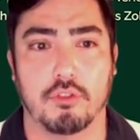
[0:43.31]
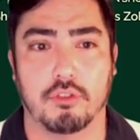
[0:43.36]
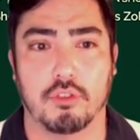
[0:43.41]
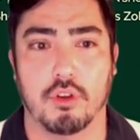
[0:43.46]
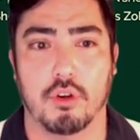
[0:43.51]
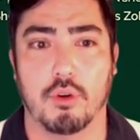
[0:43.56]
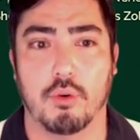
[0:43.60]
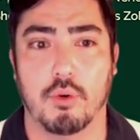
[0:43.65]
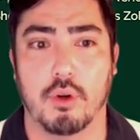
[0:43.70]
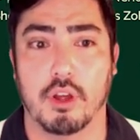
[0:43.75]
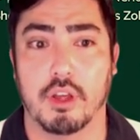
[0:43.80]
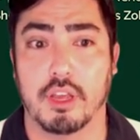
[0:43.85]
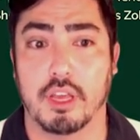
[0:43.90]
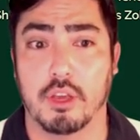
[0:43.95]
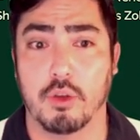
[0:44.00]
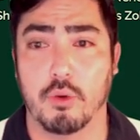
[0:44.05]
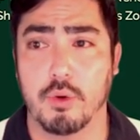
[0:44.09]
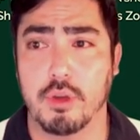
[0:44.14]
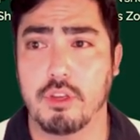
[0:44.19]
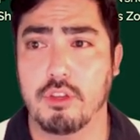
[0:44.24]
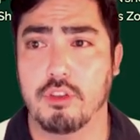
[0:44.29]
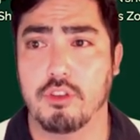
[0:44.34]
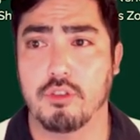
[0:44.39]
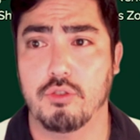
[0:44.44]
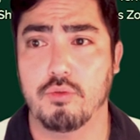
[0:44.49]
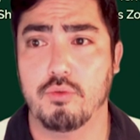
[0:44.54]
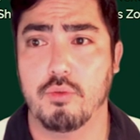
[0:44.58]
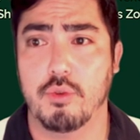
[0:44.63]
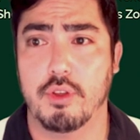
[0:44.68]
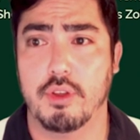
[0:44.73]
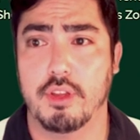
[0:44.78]
So going
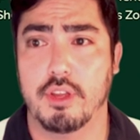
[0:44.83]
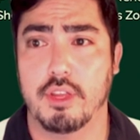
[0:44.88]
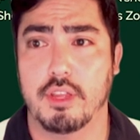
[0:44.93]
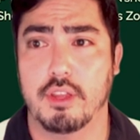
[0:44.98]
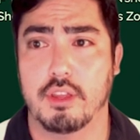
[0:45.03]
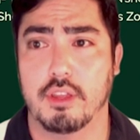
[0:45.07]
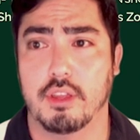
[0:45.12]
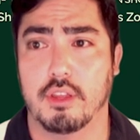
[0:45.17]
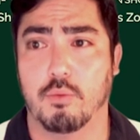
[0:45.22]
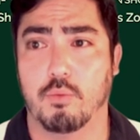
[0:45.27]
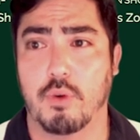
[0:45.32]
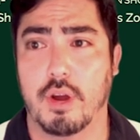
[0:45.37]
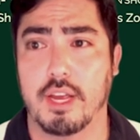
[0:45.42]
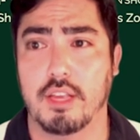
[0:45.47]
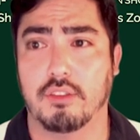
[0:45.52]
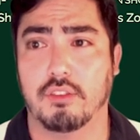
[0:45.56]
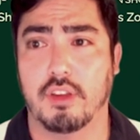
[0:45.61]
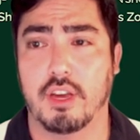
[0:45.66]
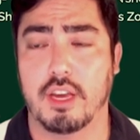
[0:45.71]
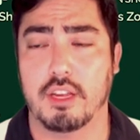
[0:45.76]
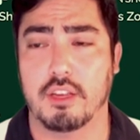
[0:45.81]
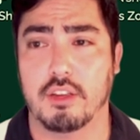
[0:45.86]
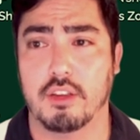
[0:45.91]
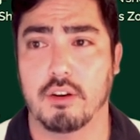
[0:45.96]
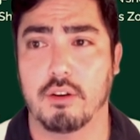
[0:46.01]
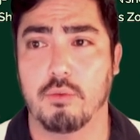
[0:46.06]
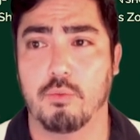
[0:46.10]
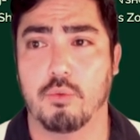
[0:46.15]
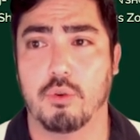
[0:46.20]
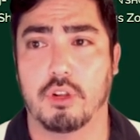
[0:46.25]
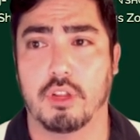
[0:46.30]
to the right side
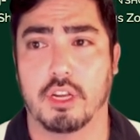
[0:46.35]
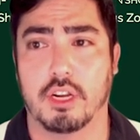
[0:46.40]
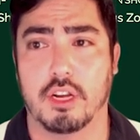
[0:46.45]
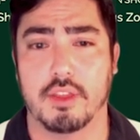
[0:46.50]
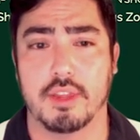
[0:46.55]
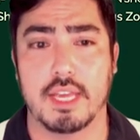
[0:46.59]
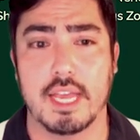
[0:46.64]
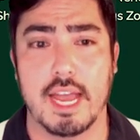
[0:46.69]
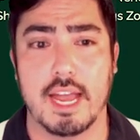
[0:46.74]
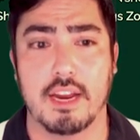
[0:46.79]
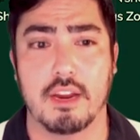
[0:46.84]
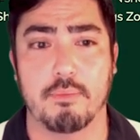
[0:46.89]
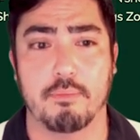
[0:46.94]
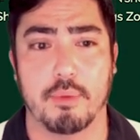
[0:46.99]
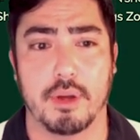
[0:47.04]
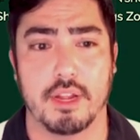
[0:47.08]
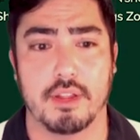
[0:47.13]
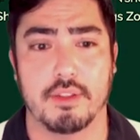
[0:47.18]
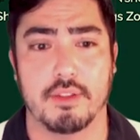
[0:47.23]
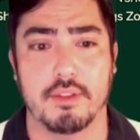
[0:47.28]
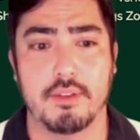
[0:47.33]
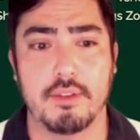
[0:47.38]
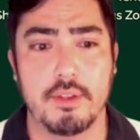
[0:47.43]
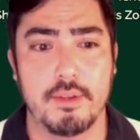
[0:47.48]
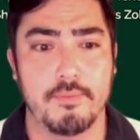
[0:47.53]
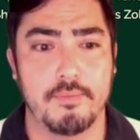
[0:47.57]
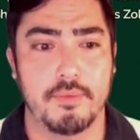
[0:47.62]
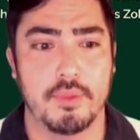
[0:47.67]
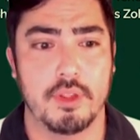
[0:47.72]
here, we'll click on the edit button.